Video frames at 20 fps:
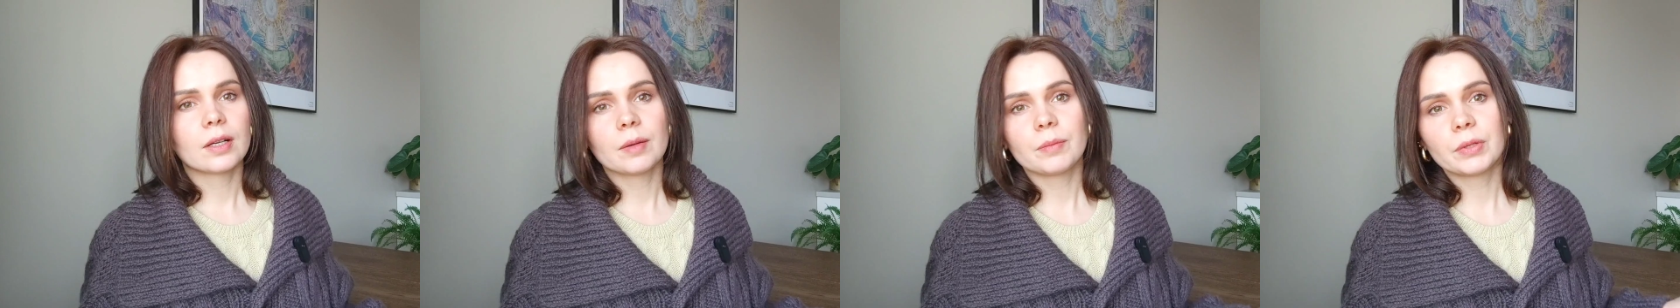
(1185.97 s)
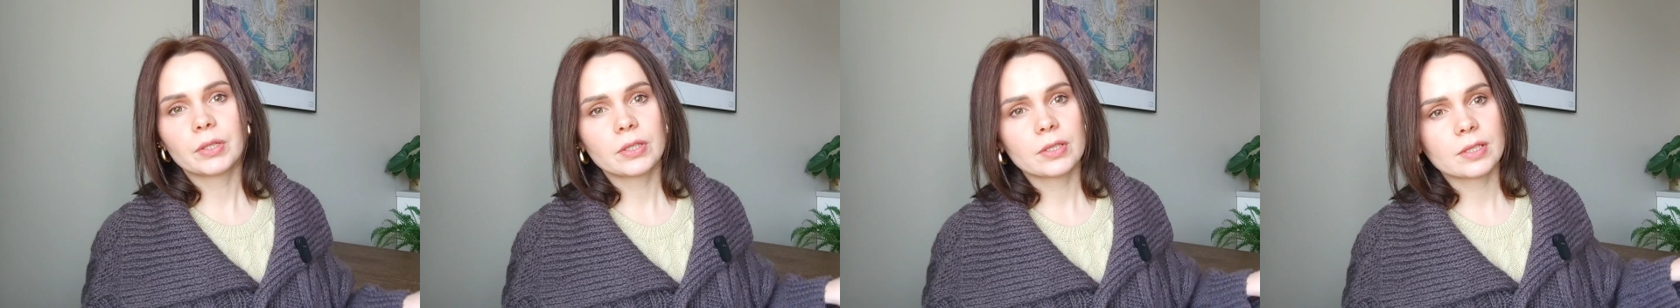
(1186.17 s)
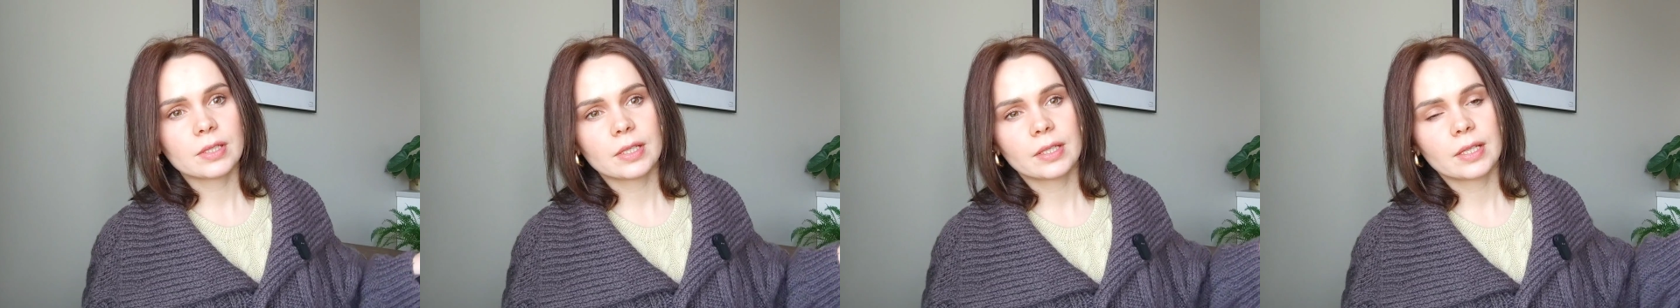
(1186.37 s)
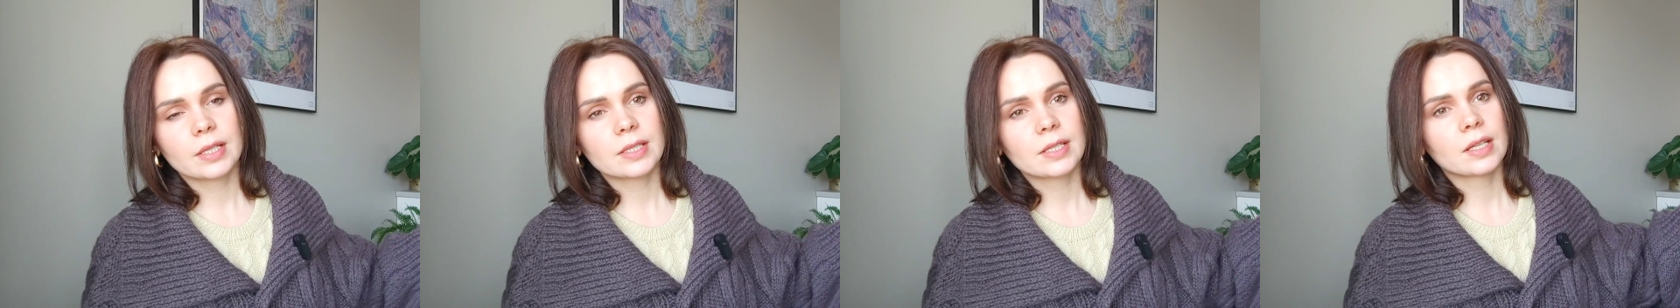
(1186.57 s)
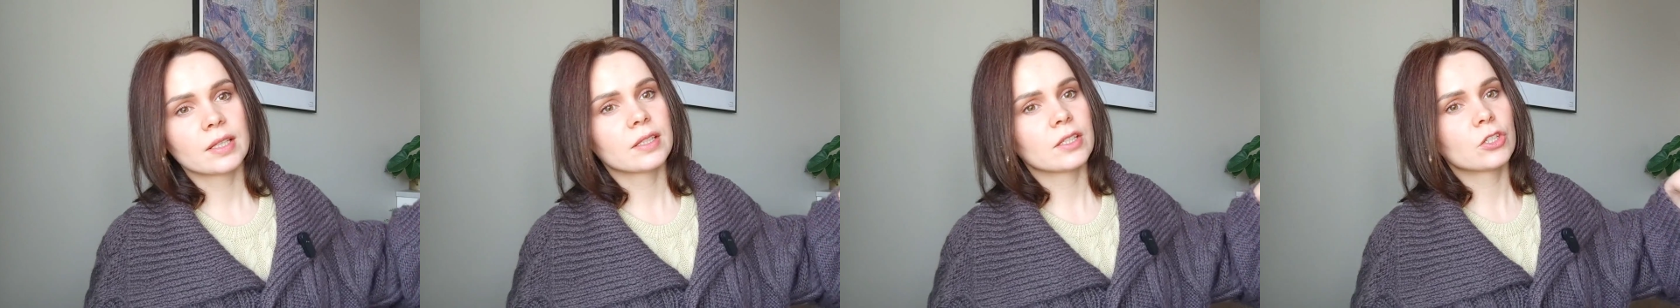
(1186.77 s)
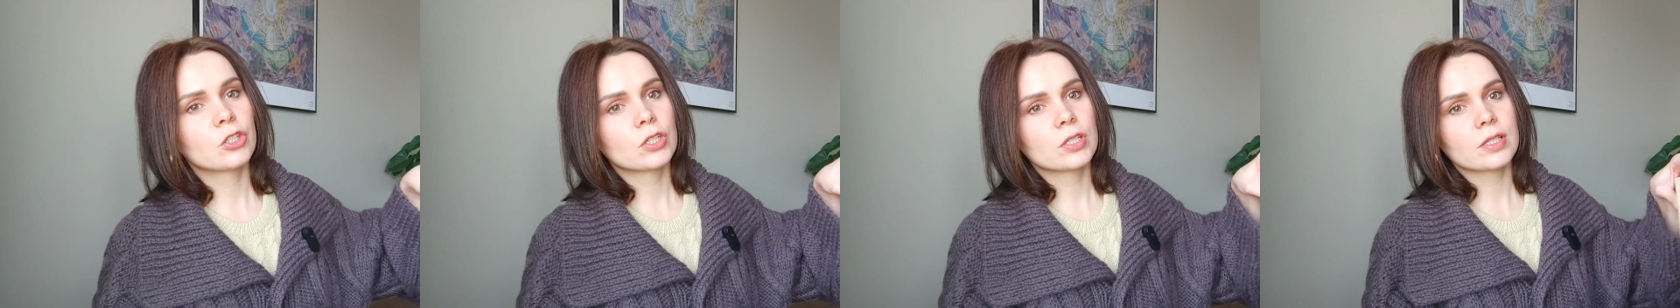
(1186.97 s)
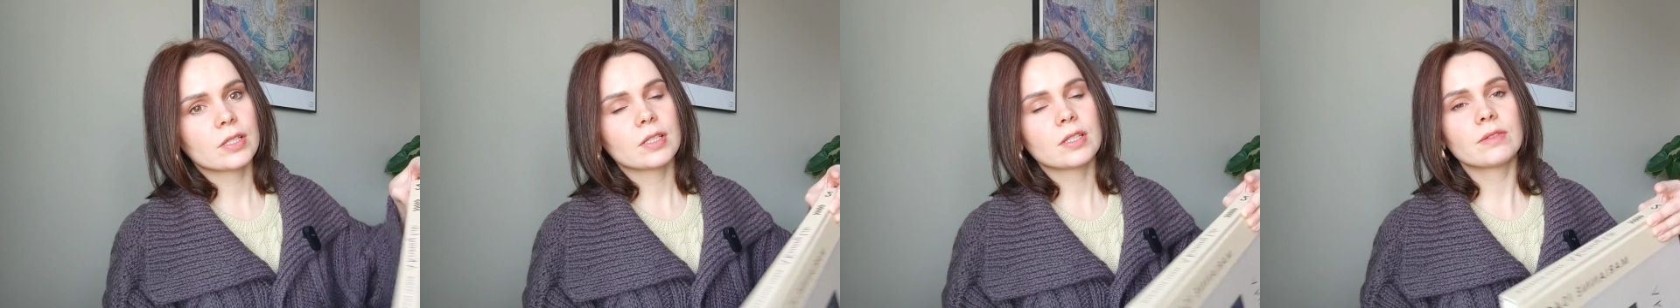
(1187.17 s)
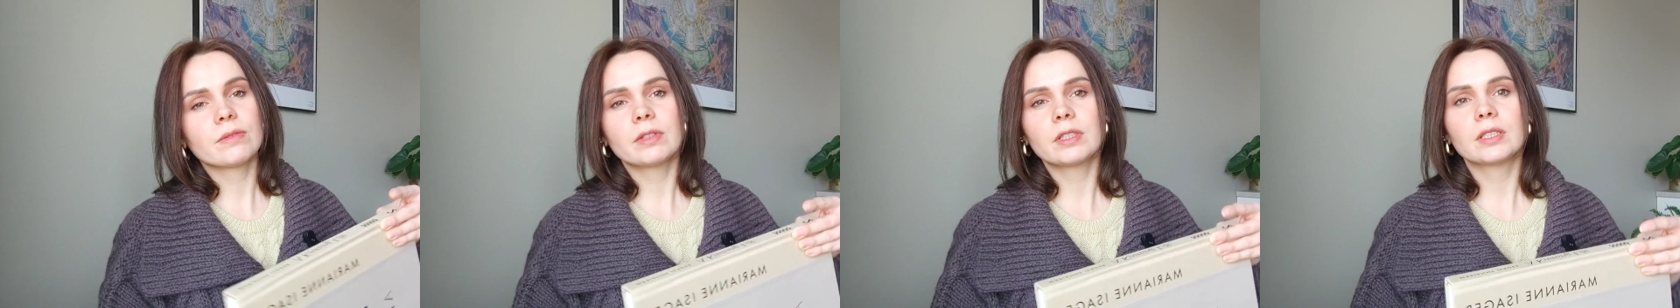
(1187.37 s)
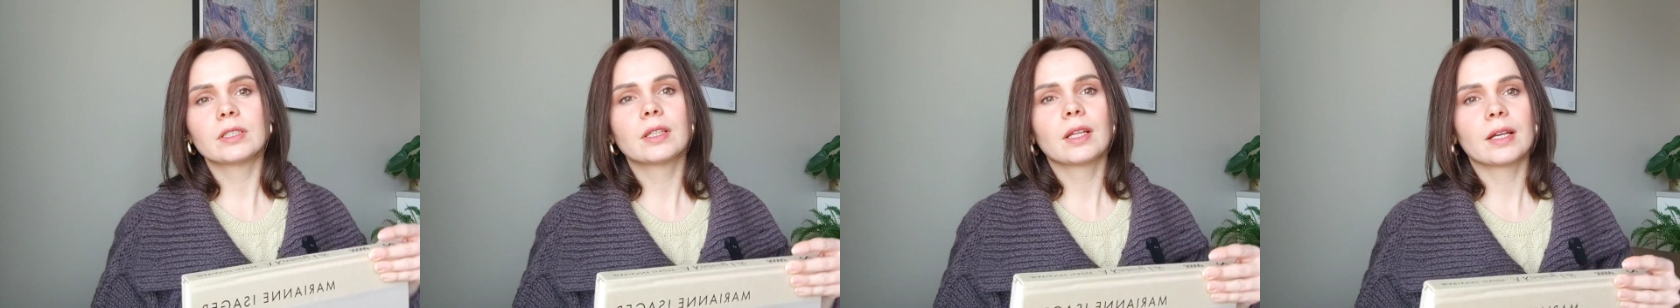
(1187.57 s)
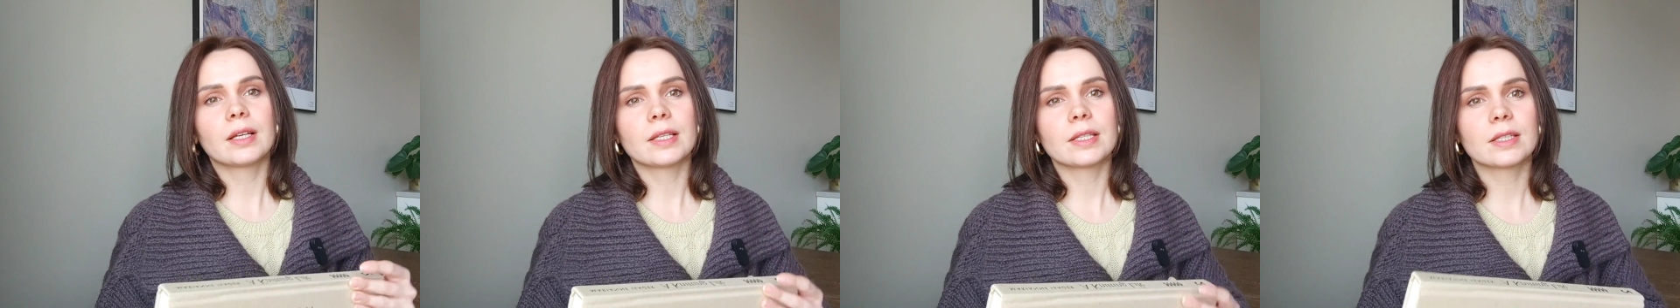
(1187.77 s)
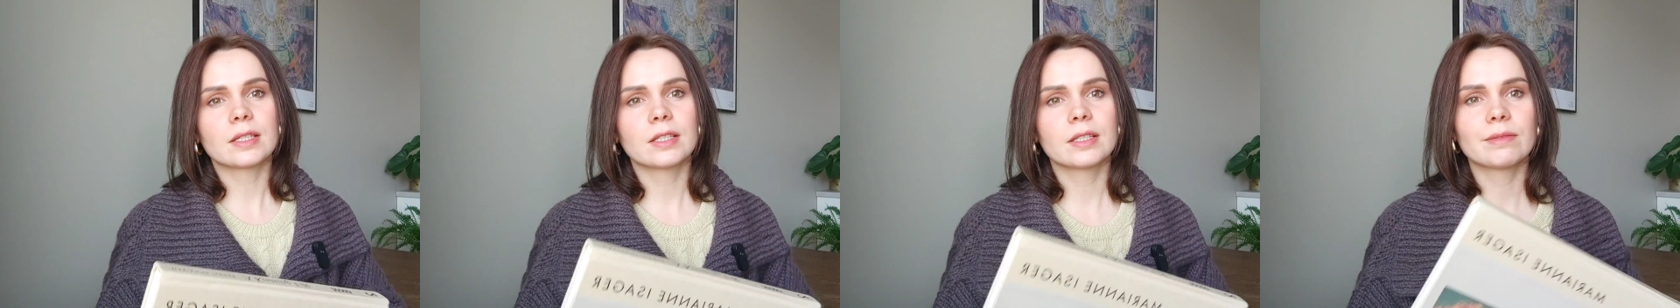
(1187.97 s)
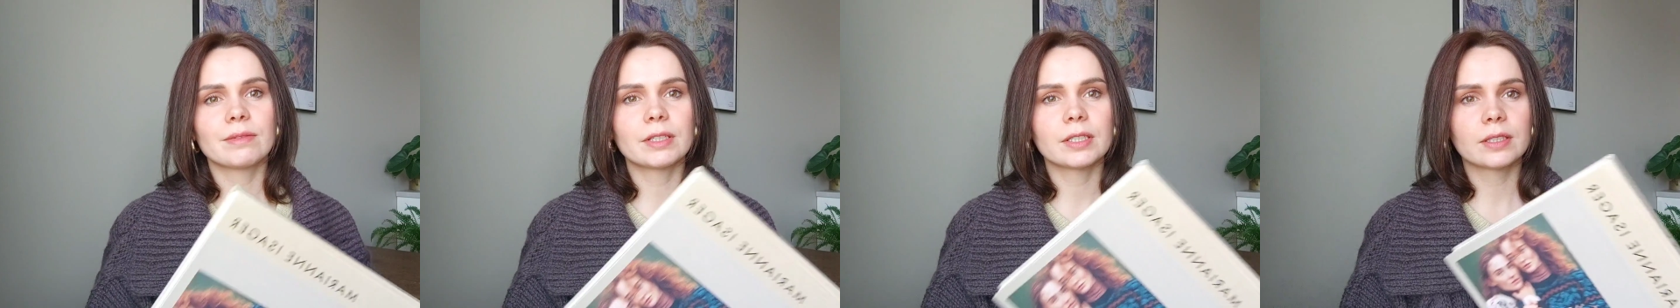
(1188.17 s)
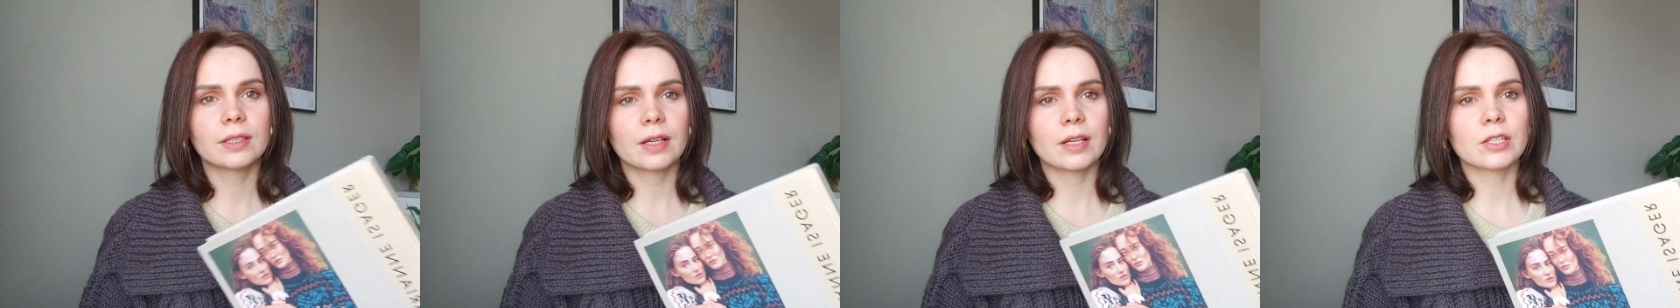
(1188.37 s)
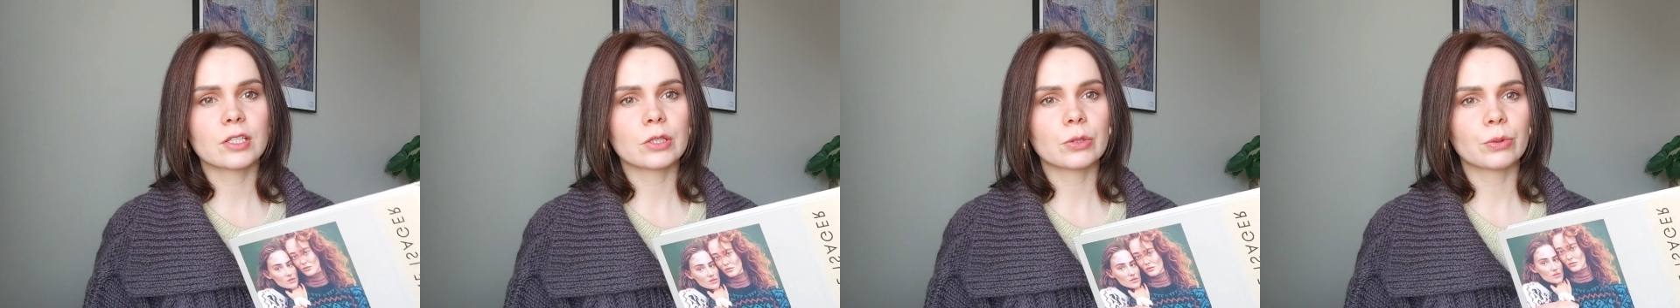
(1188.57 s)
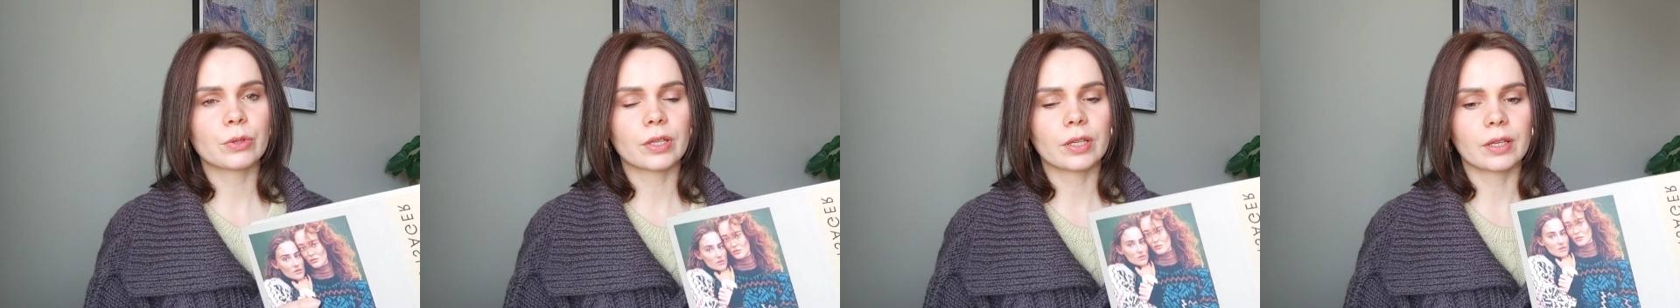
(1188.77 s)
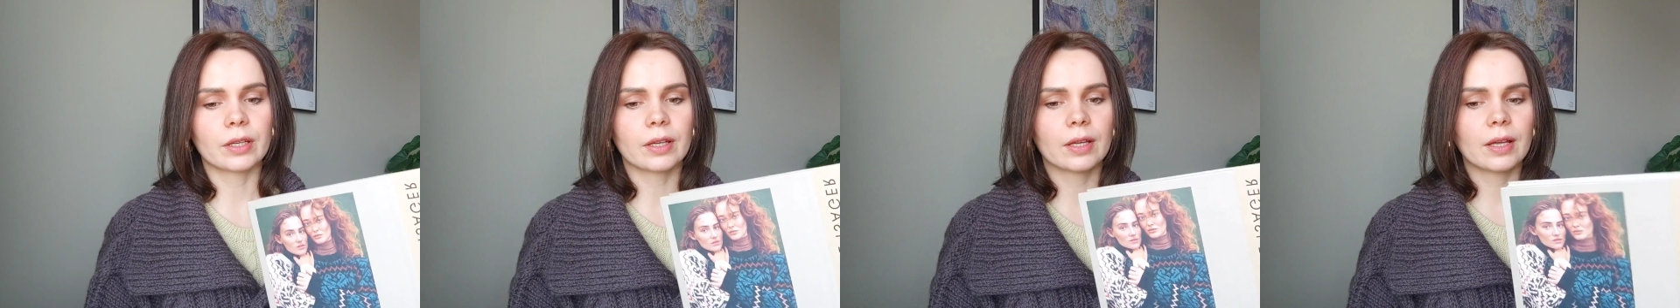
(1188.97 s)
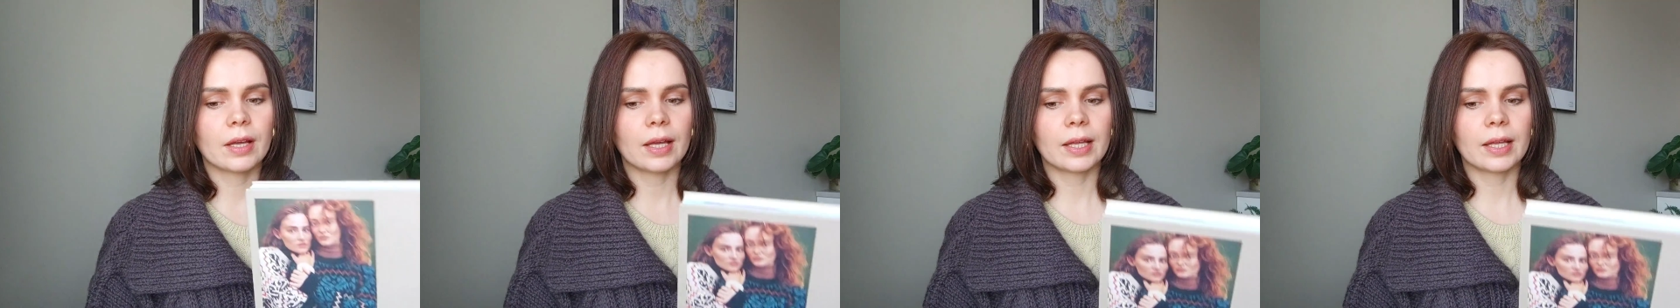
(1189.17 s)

Because like I said, it's very nice. It's very nice looking.